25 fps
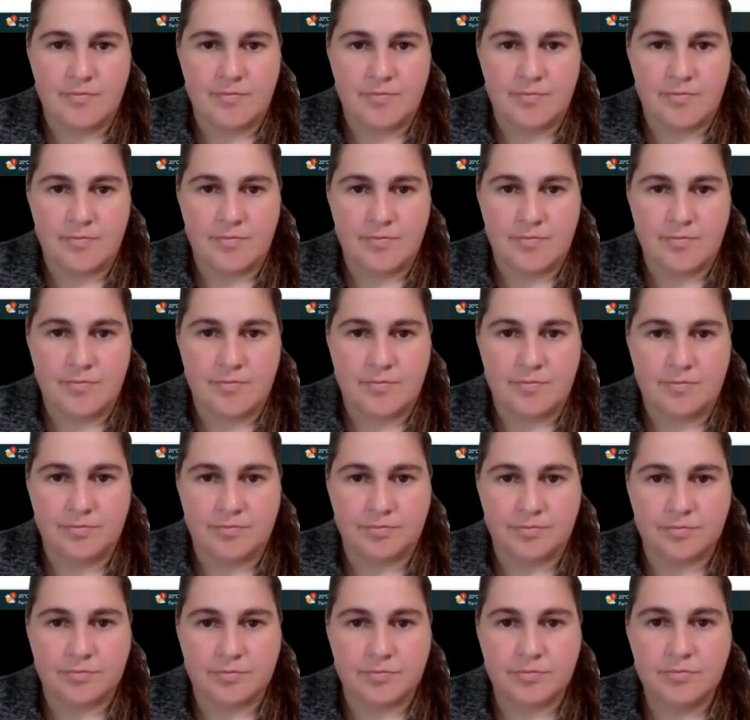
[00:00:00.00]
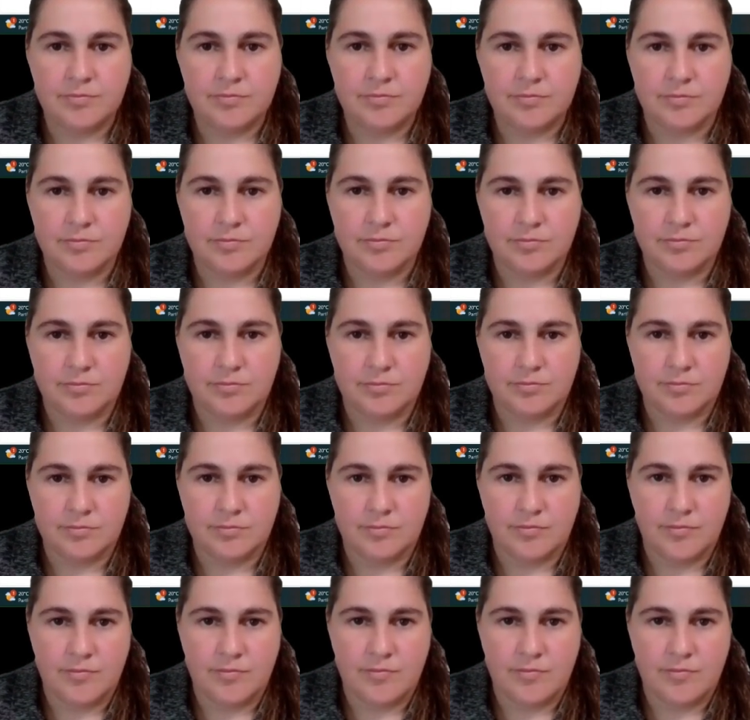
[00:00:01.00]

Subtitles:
(no one is talking)